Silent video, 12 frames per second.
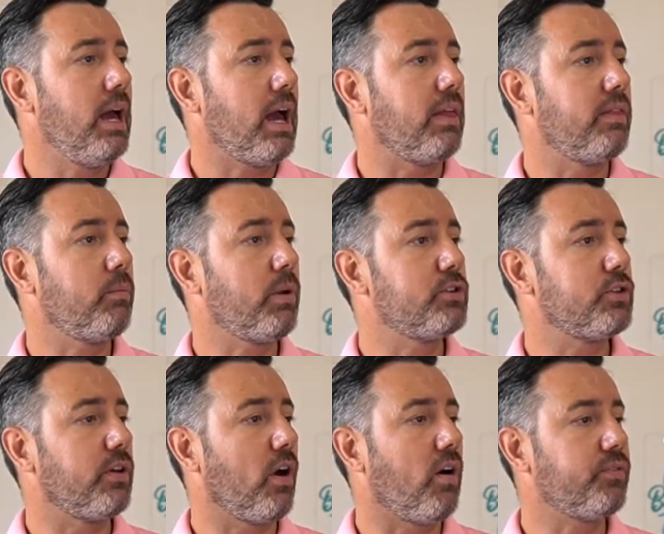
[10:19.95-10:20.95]
And then when I do
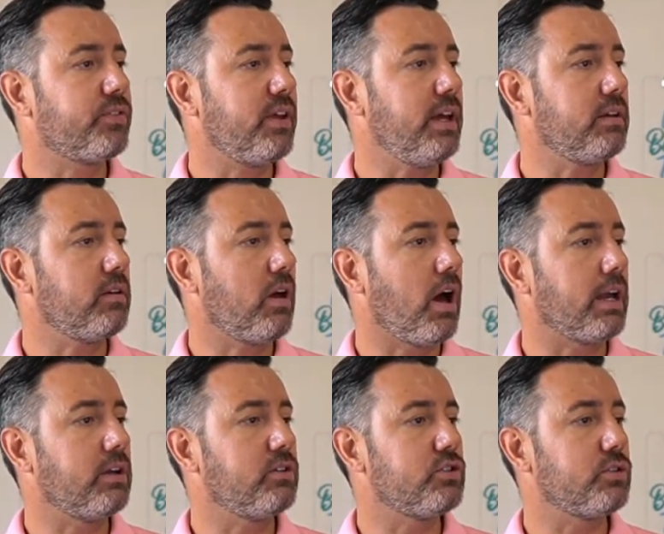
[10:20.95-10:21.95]
the offset, I
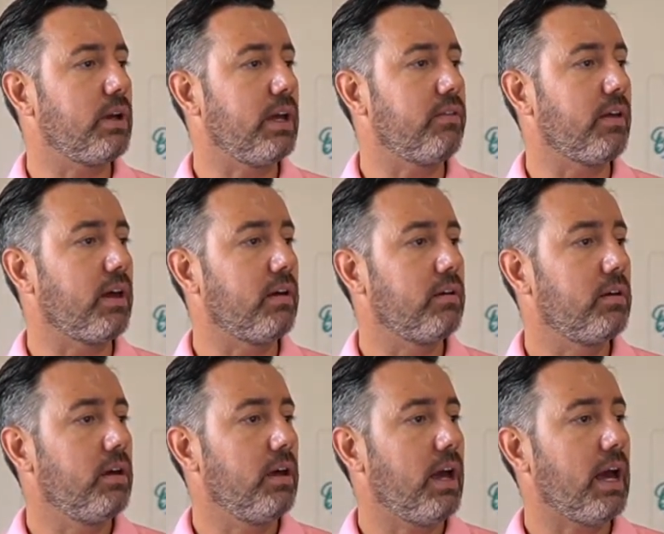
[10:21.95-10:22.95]
can do either
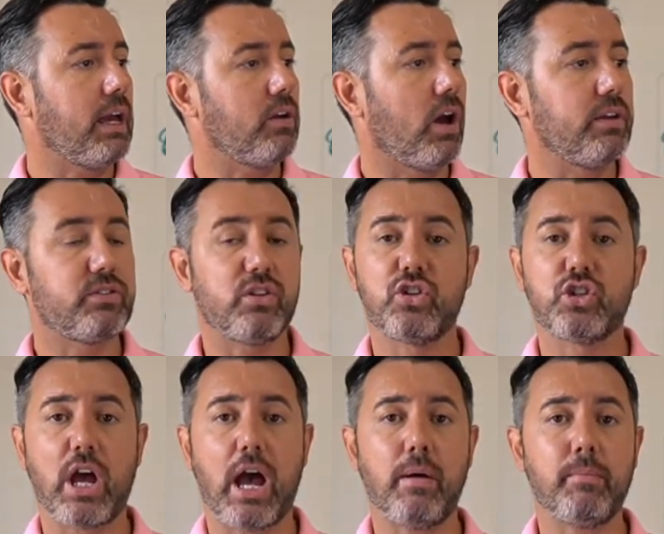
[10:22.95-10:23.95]
a nice
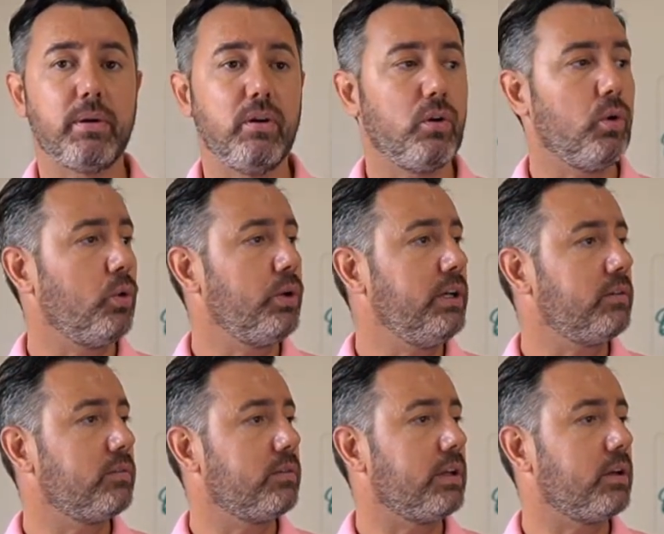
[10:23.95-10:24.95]
sharp corner,
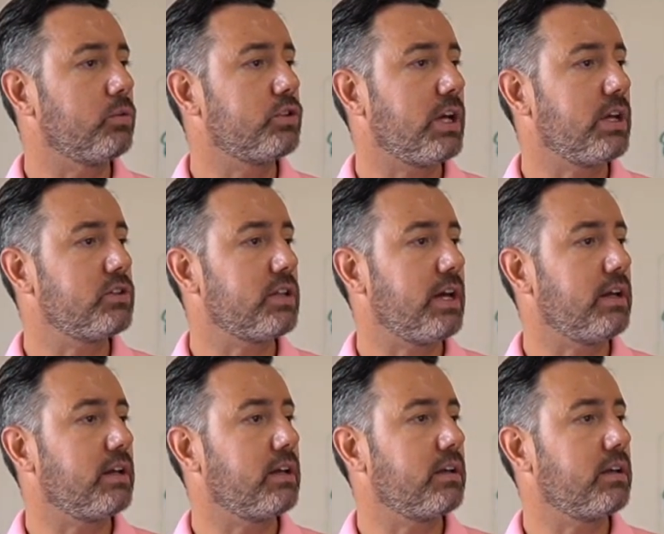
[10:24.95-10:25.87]
and I'll change that